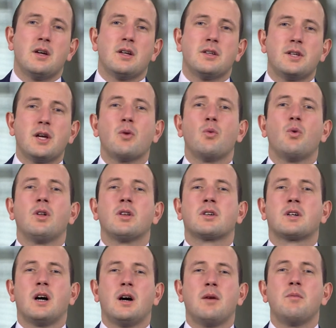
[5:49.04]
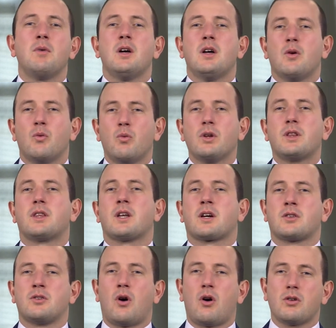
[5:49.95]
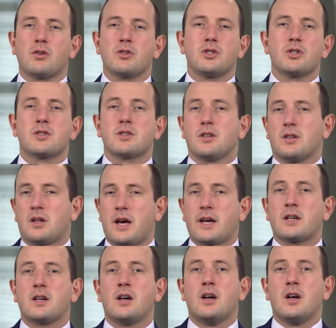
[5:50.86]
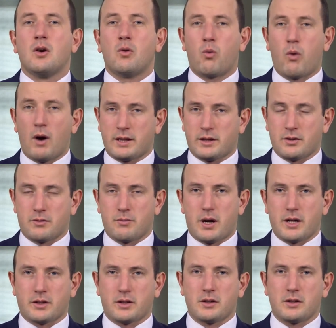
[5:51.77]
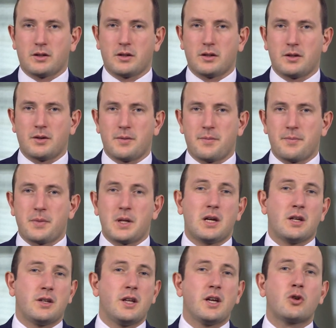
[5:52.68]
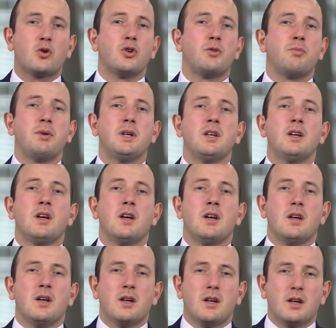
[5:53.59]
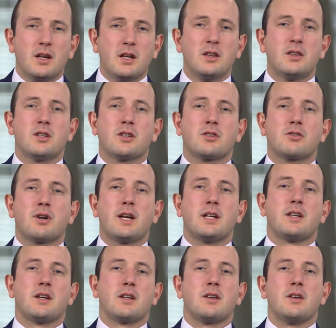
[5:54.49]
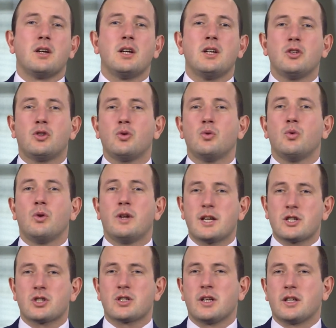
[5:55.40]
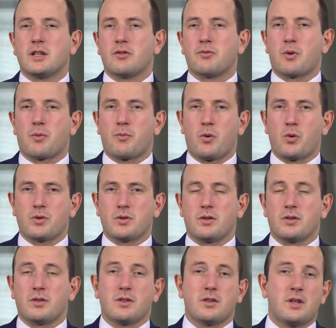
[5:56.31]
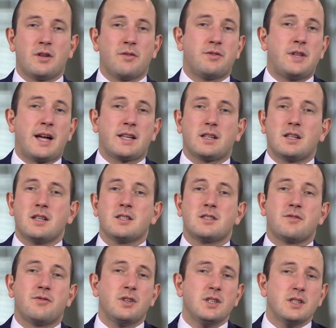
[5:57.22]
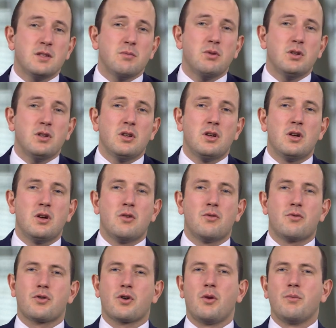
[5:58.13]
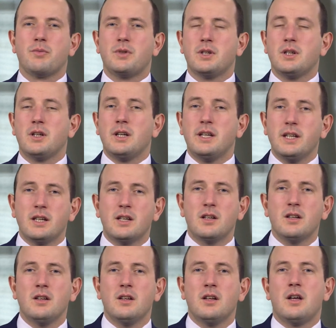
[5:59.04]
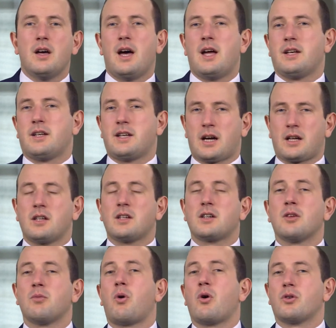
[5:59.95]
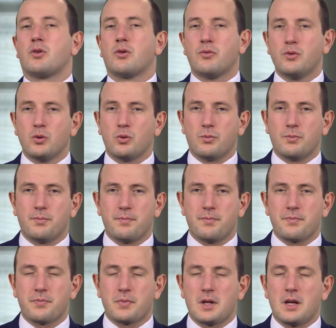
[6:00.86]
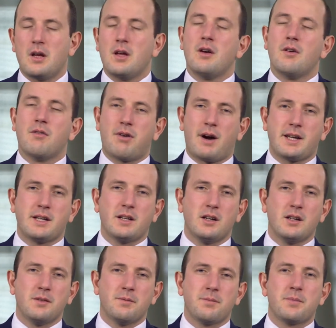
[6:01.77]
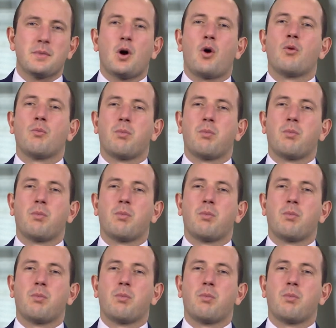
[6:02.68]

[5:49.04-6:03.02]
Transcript: they will come with technologies like watermarking. They could be integrated into legislative proposals if that is feasible from the legal and technical point of view. Finally, on